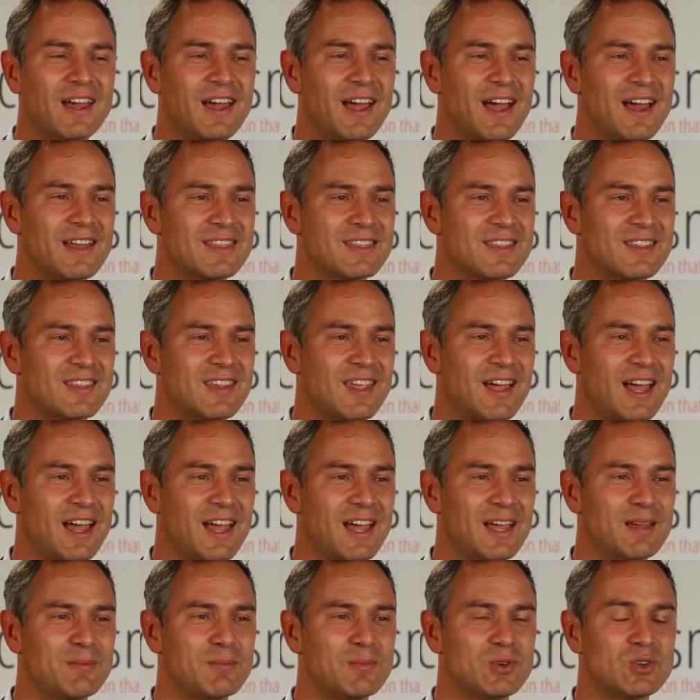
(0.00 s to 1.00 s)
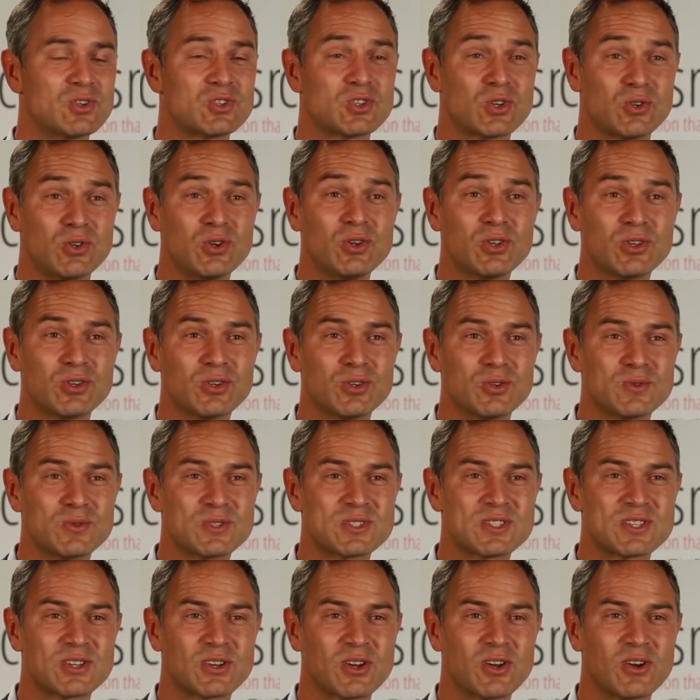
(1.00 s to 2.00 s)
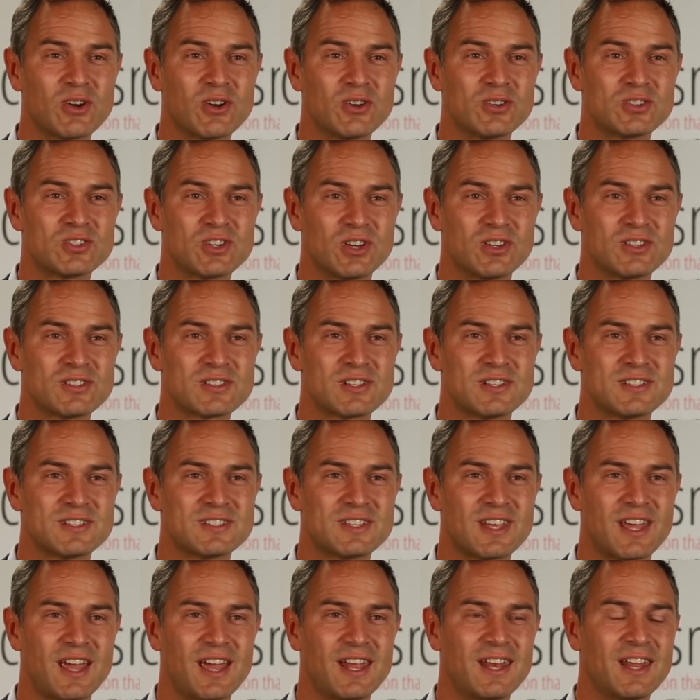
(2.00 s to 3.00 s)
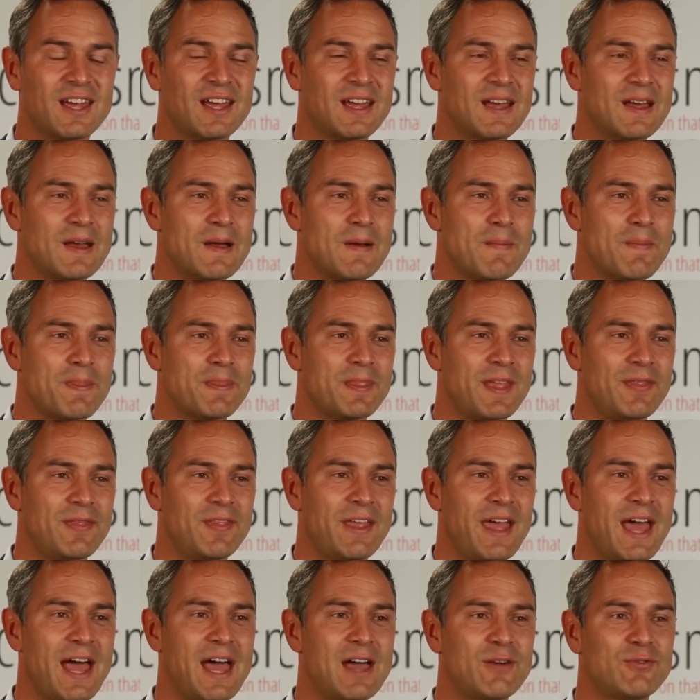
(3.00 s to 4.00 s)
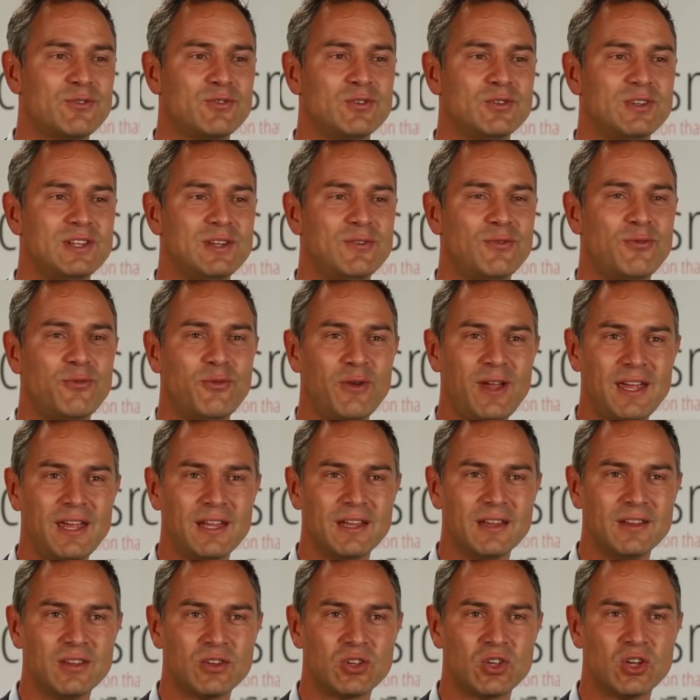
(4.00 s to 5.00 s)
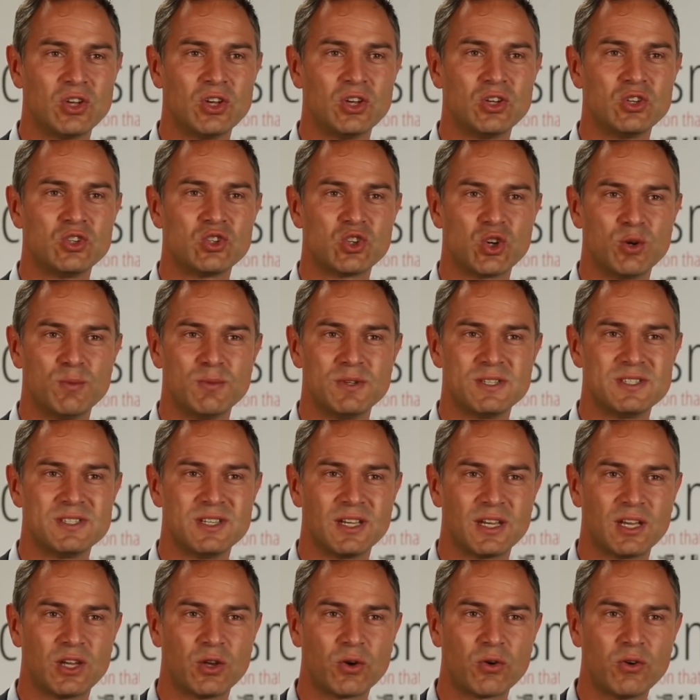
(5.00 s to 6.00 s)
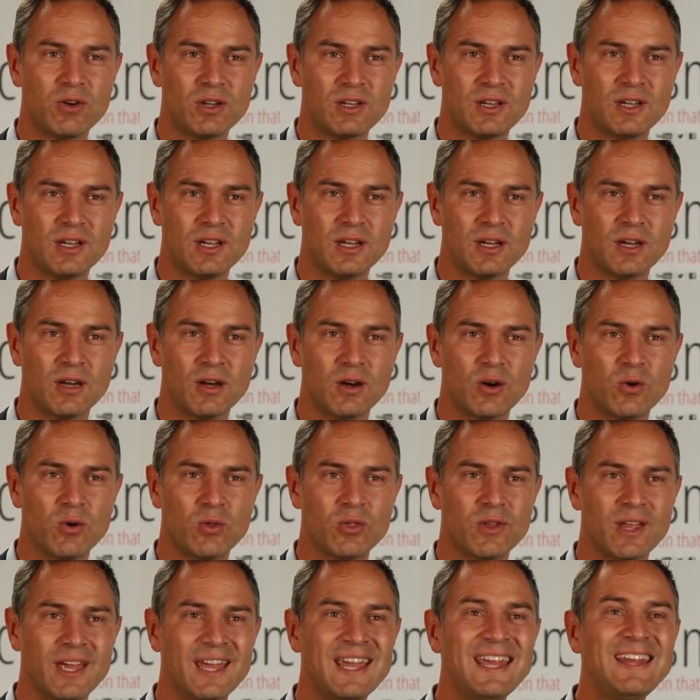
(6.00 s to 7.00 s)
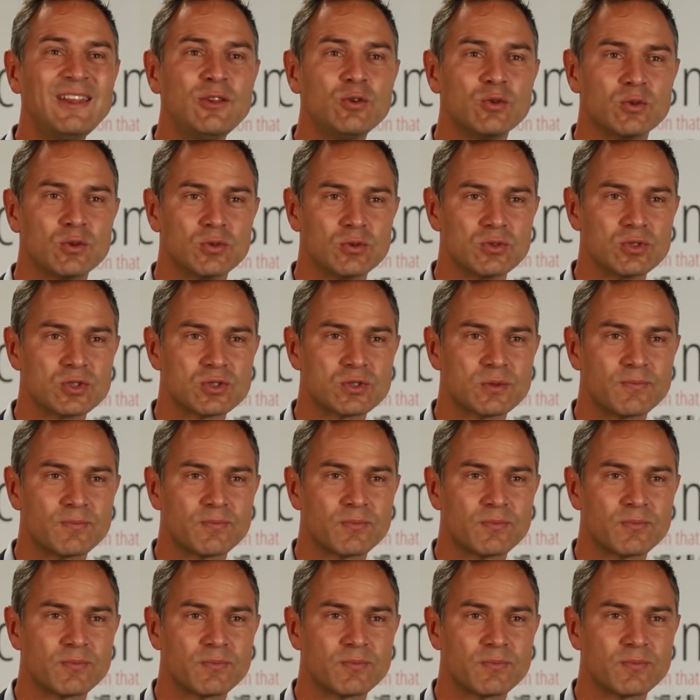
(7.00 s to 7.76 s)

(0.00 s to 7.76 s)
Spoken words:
At the time, Schröder, who was the chancellor, said that they have to defend German security on the Hindu Kush.